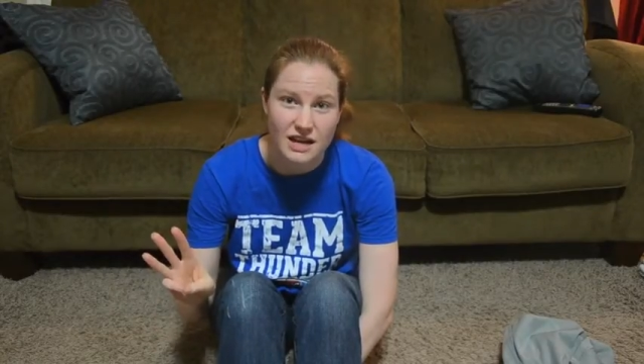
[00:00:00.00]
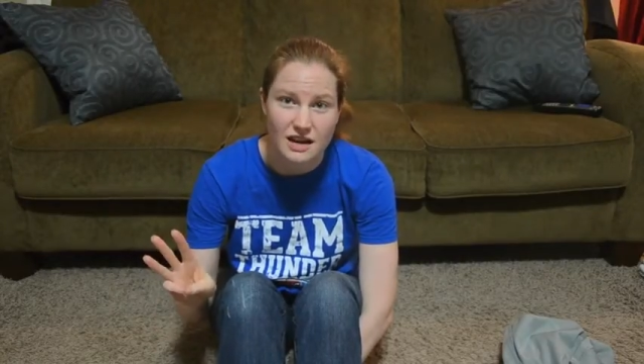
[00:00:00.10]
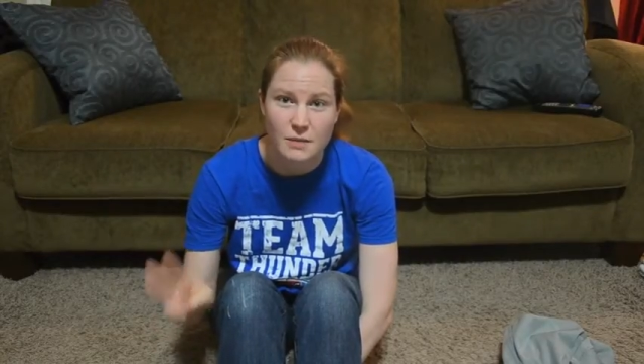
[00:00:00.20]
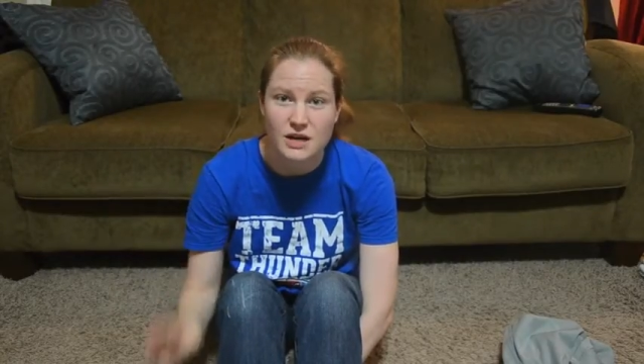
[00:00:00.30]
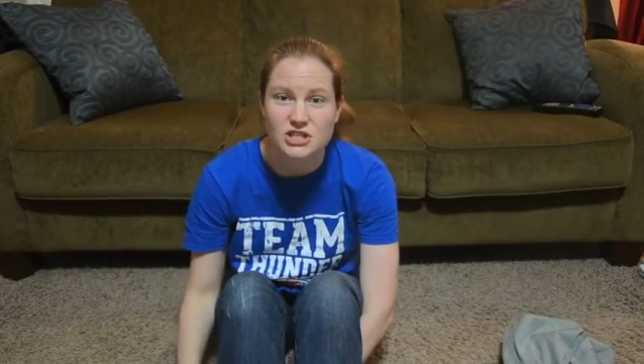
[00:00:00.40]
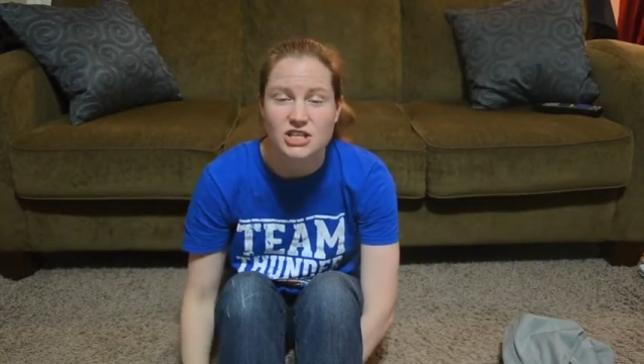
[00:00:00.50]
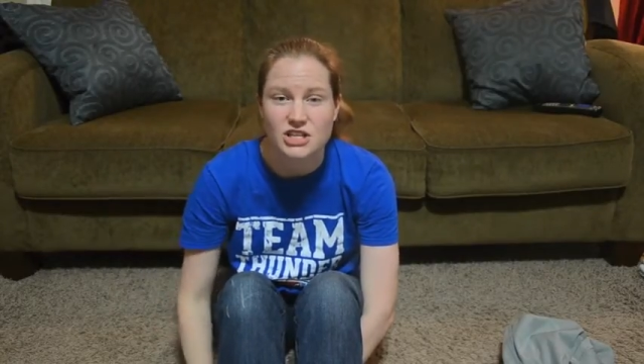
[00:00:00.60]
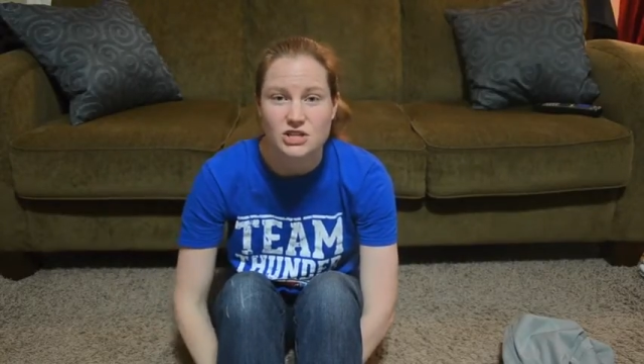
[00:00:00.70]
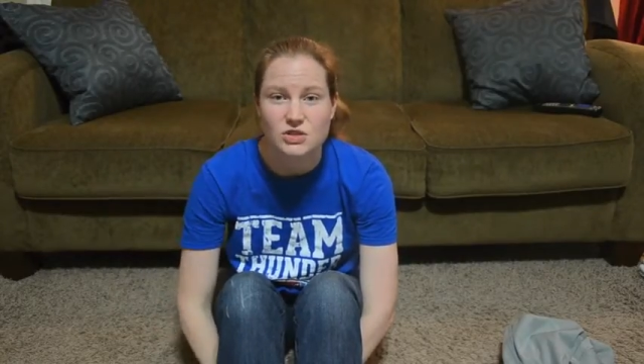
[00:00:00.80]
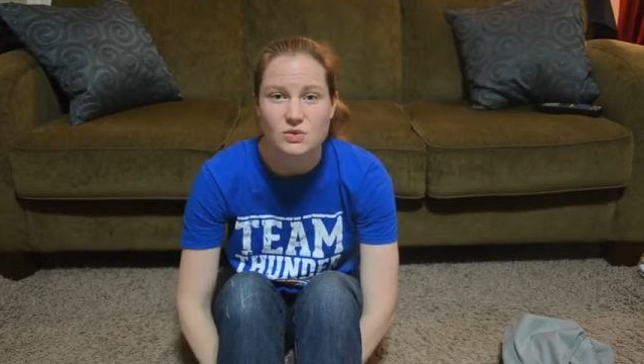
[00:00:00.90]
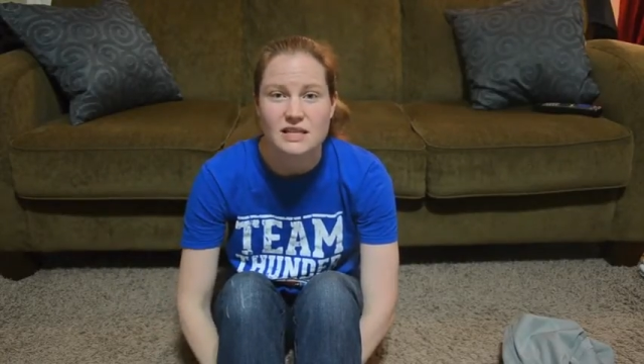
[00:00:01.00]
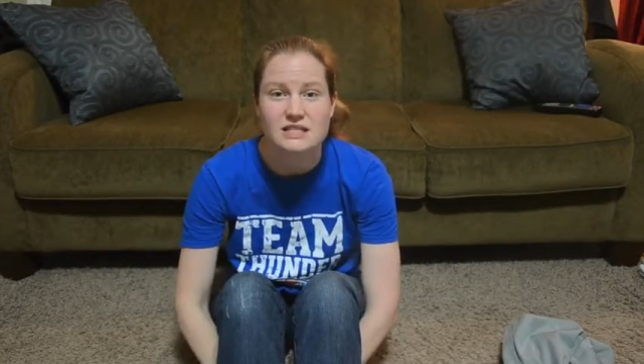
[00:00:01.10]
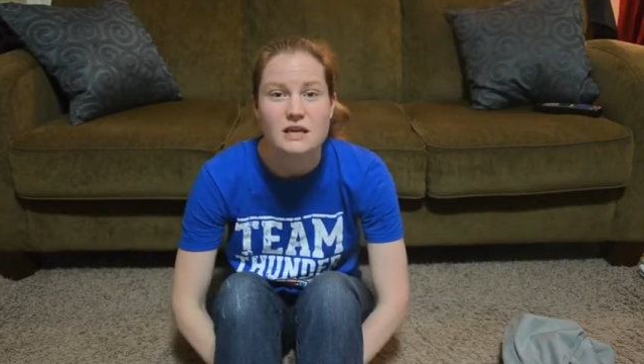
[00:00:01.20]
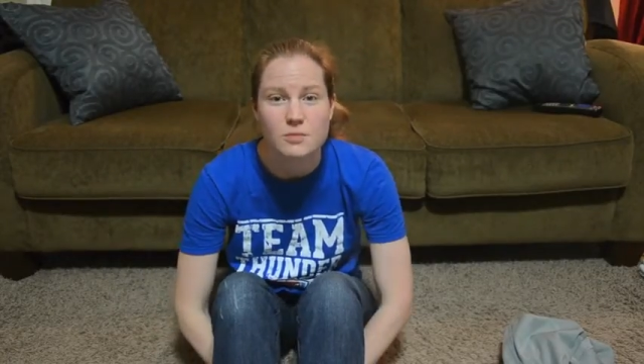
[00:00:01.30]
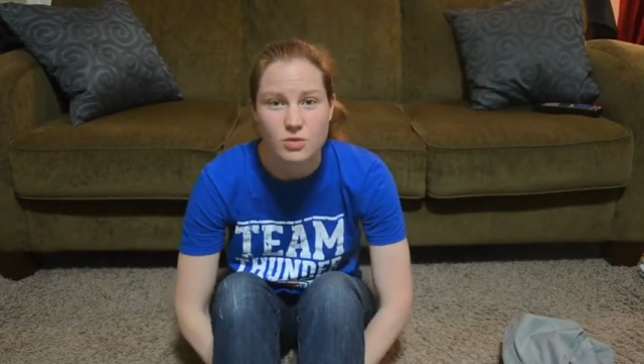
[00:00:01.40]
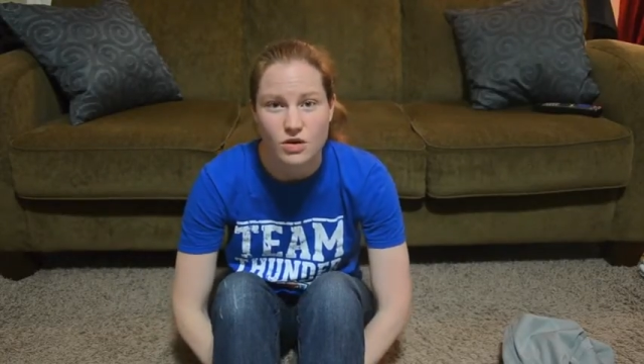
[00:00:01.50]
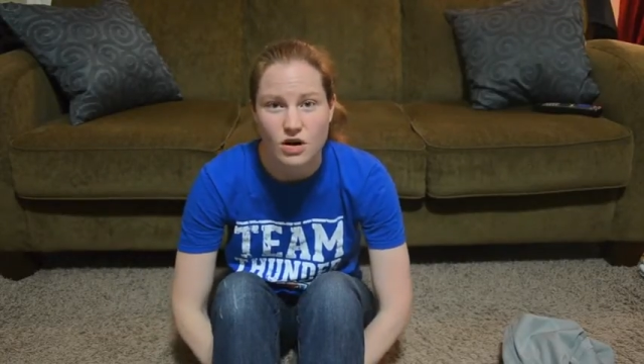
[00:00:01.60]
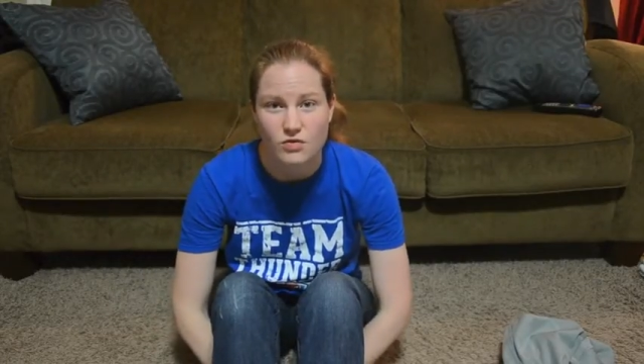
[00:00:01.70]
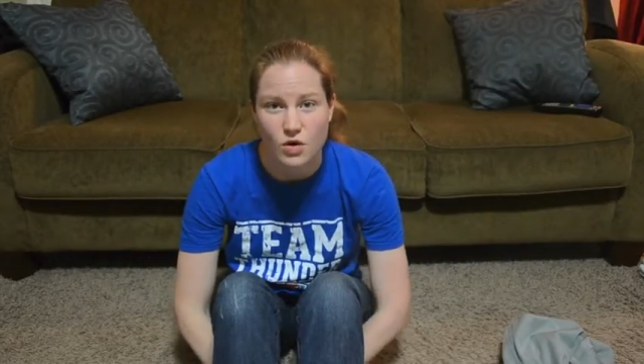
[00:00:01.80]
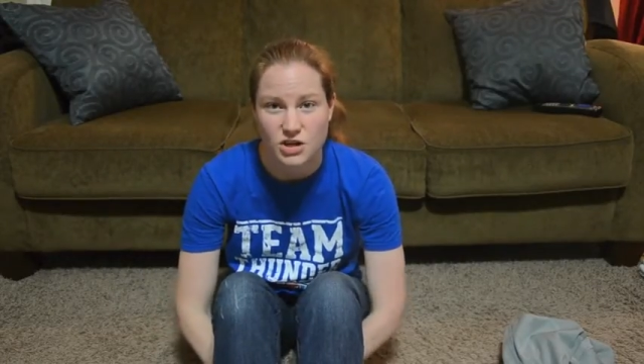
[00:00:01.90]
and I'm actually going to do an example
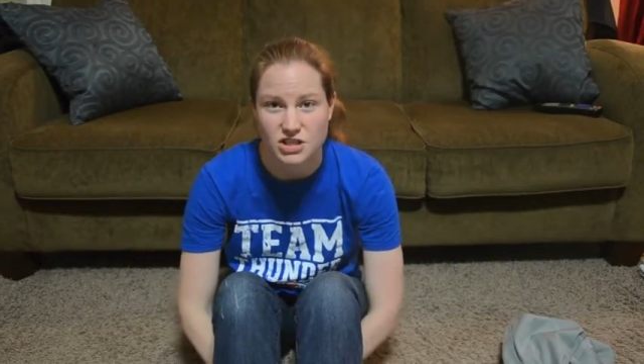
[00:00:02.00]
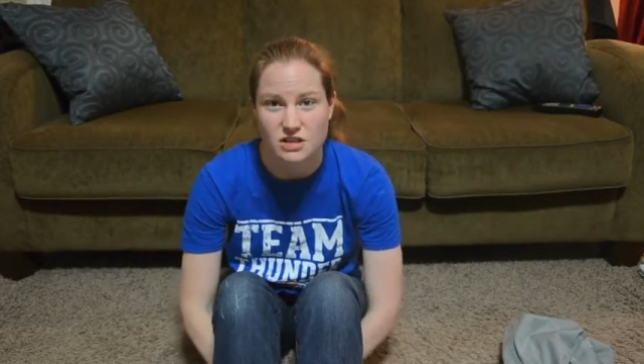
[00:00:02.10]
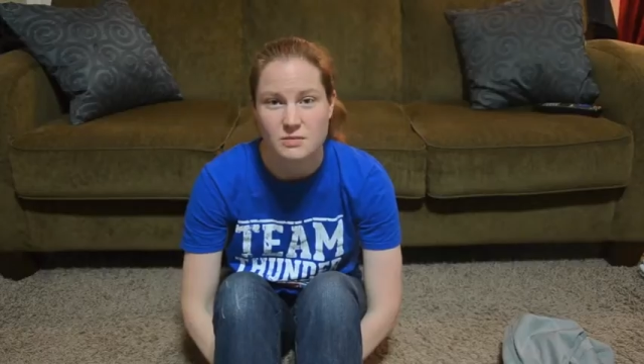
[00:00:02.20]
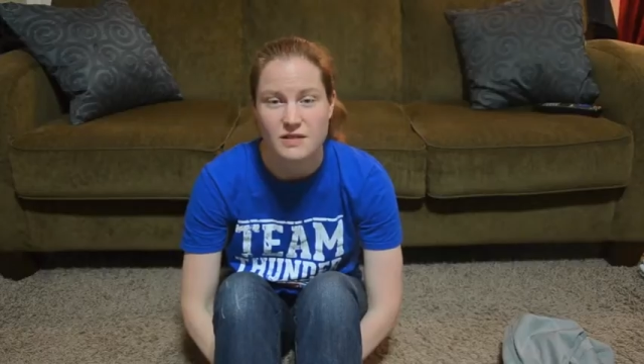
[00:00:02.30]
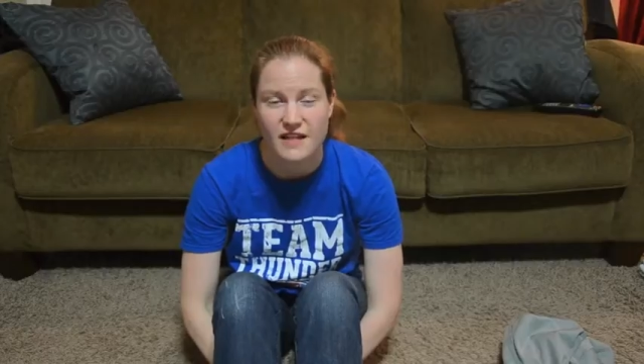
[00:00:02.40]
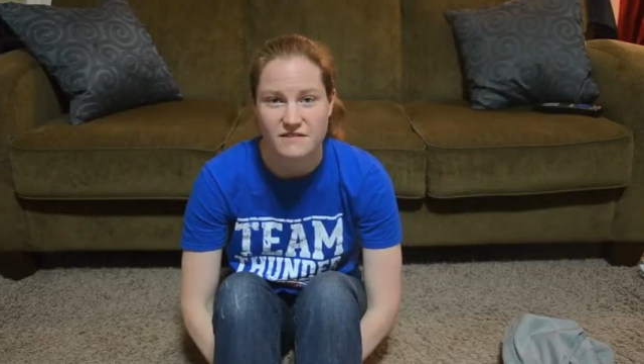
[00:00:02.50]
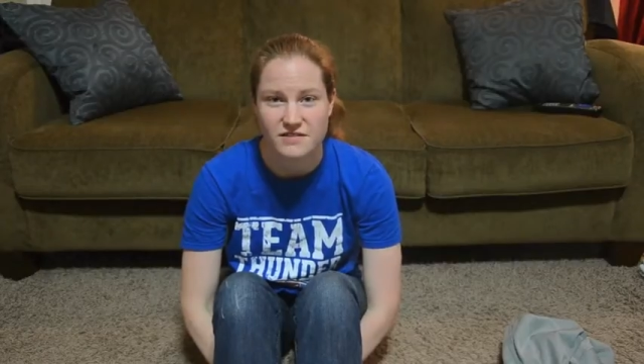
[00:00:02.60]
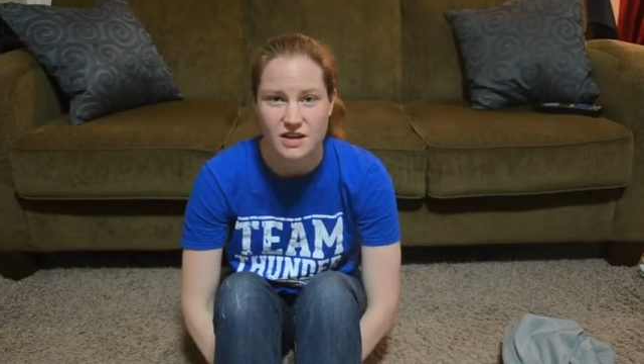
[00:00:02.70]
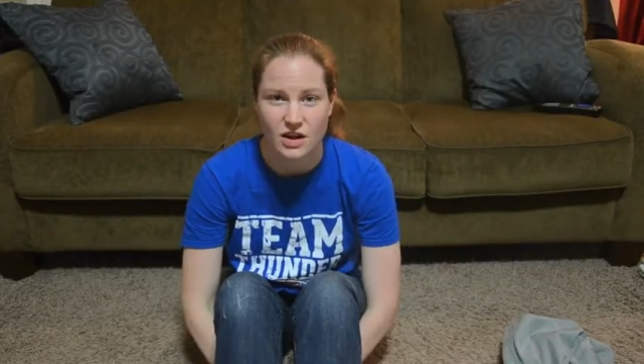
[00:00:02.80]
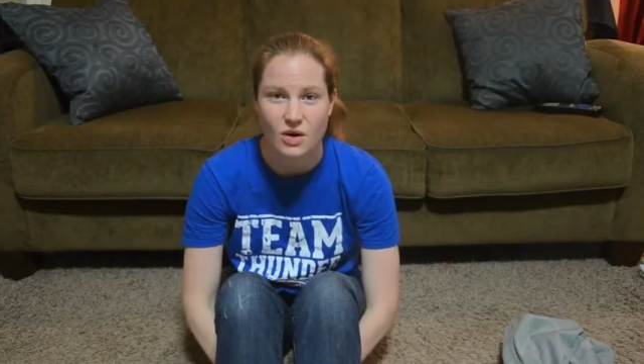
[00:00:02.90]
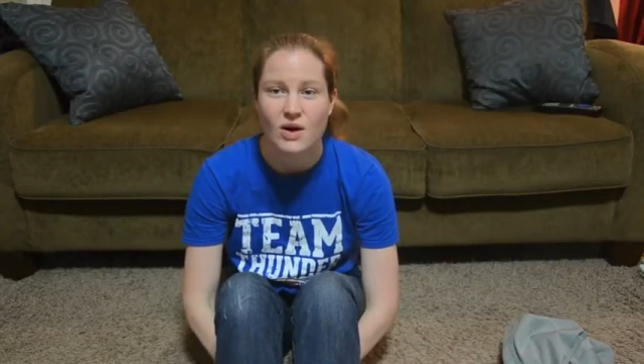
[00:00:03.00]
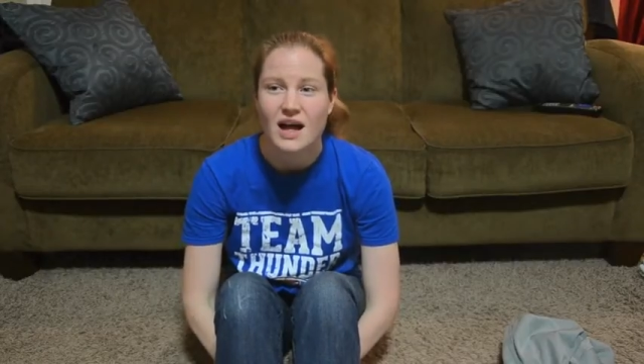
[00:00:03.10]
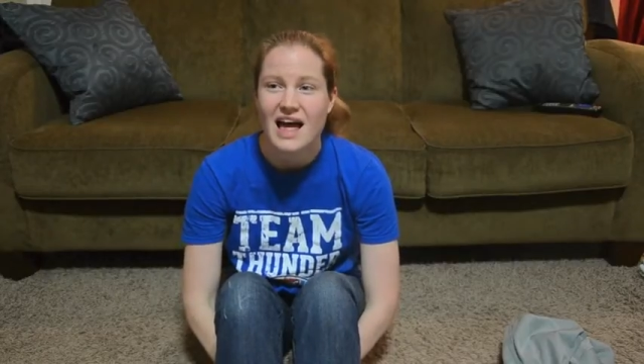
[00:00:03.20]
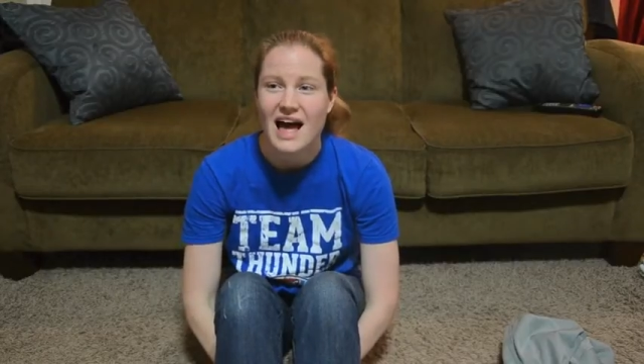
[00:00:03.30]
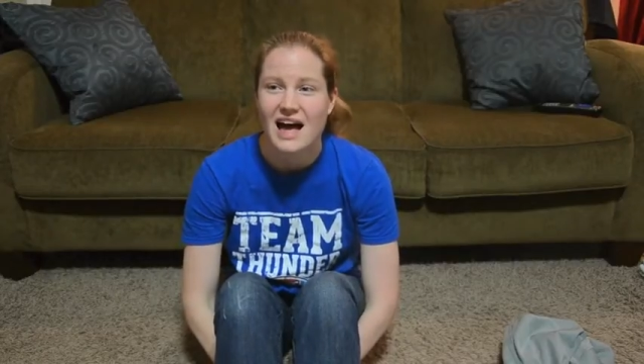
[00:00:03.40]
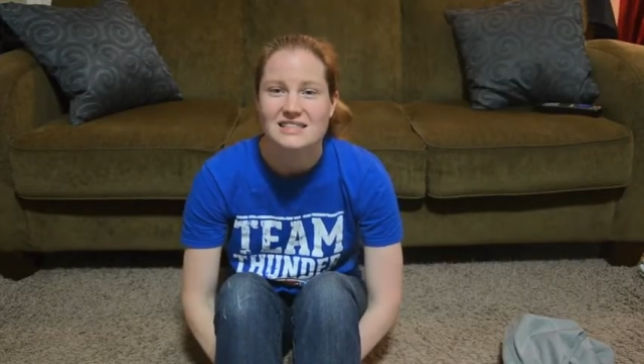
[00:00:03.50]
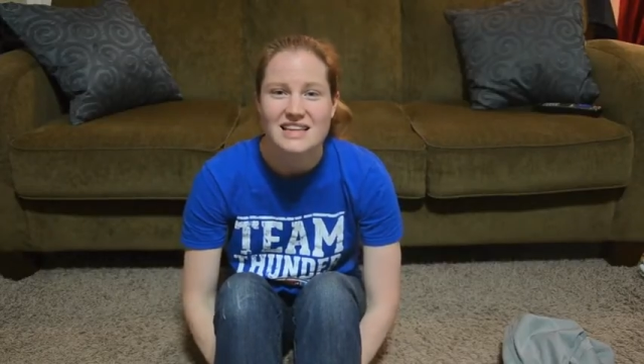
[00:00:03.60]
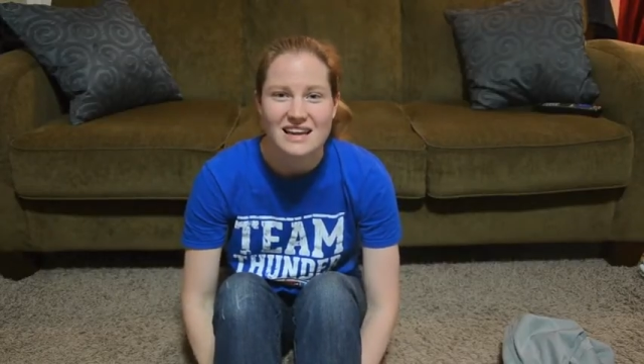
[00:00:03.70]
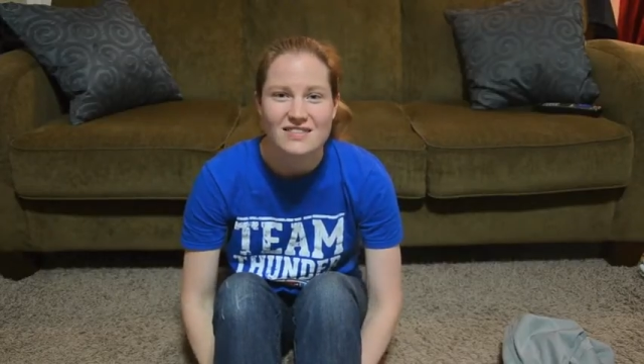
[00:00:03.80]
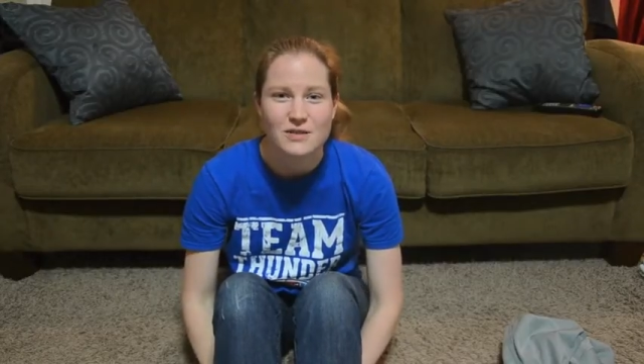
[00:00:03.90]
of washing them in that video. As
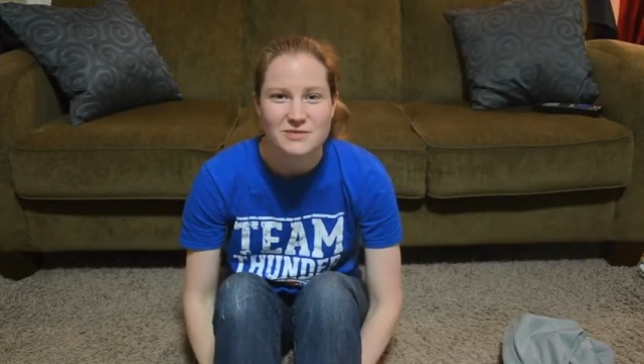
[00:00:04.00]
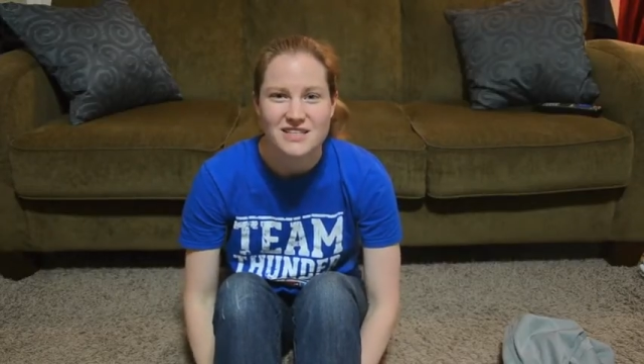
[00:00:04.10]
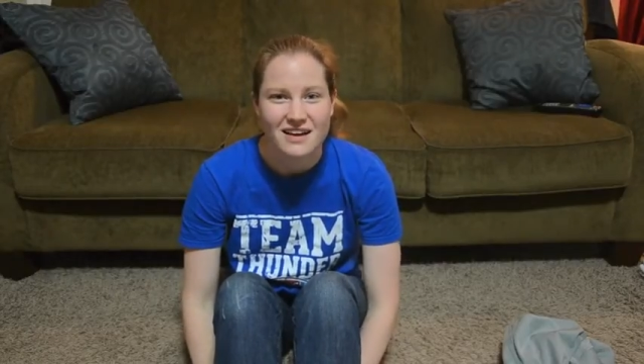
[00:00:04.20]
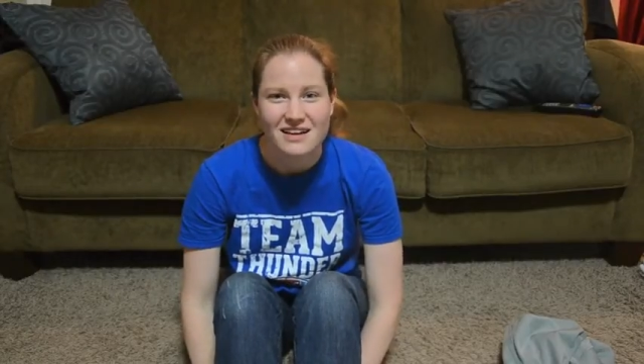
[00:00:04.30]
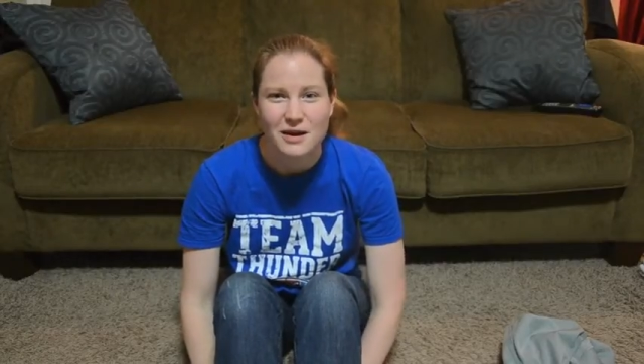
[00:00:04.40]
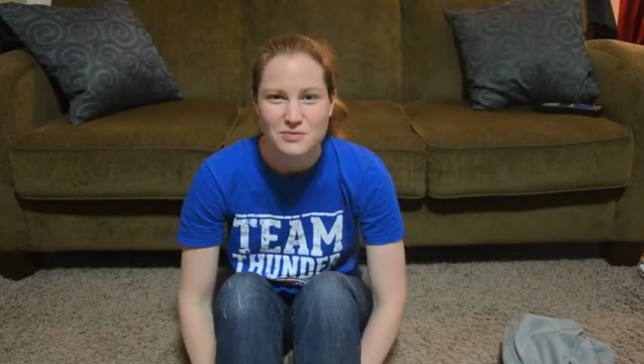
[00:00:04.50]
I get them done,